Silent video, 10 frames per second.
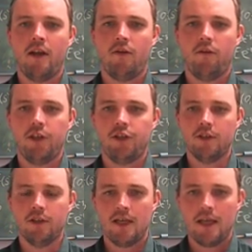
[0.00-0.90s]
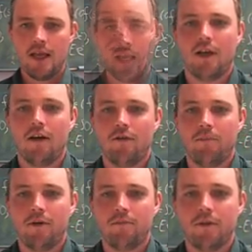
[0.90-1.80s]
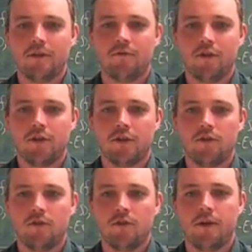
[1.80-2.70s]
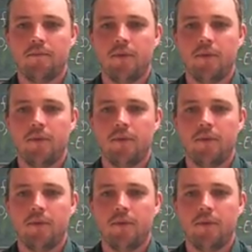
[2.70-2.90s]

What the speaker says: region. Our purpose was to